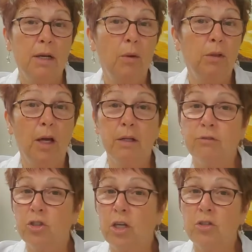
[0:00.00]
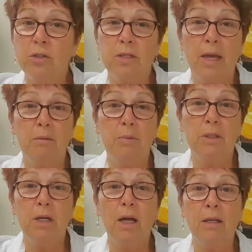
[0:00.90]
a lot of changes can be
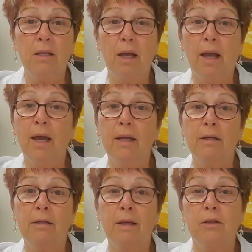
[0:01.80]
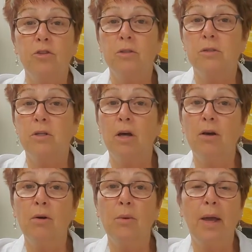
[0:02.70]
done and they just
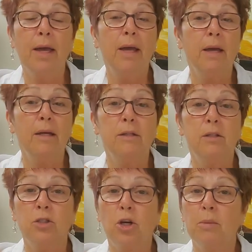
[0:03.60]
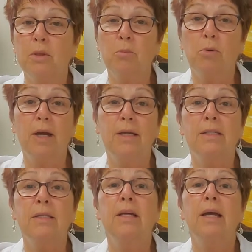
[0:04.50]
go and determine the
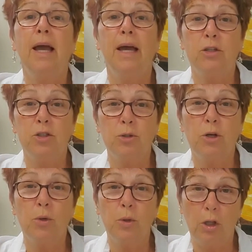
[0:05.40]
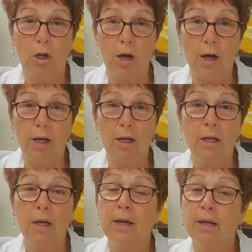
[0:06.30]
price as you go along.
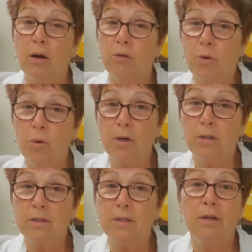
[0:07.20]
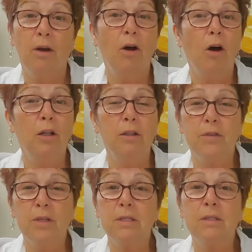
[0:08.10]
Now of course, all of
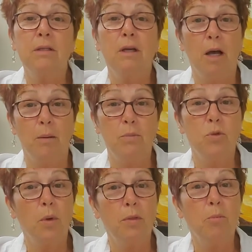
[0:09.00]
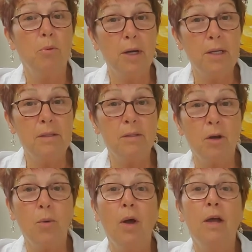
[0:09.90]
this comes with a price,
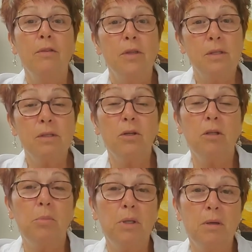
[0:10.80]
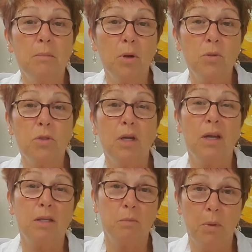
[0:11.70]
so this is going to be the most
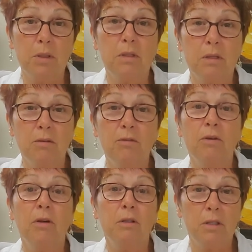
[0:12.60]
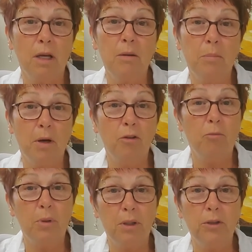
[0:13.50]
expensive type of
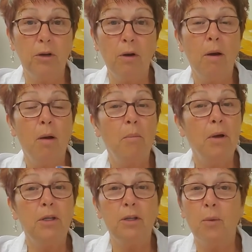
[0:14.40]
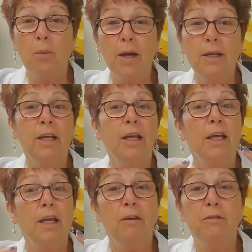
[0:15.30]
builder, but you know what?
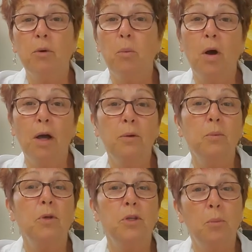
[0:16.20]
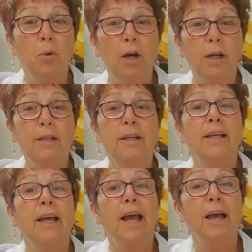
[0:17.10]
If you want what you want,
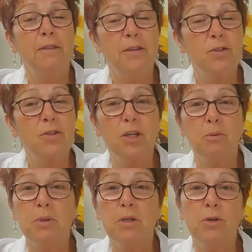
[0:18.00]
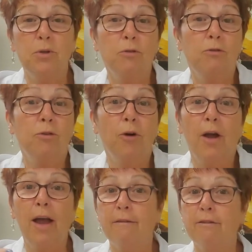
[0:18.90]
and this is going to be your
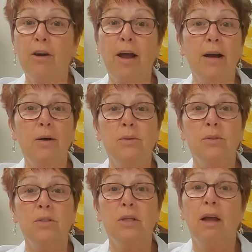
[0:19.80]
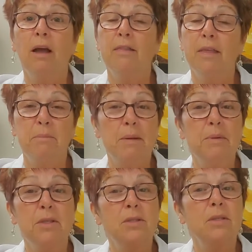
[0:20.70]
forever house, then maybe
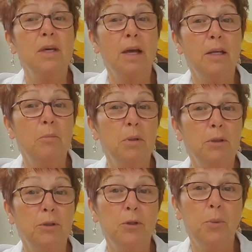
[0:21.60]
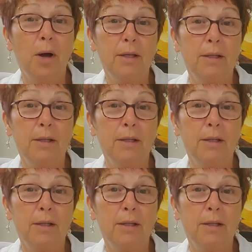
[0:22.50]
this is the kind of builder you want.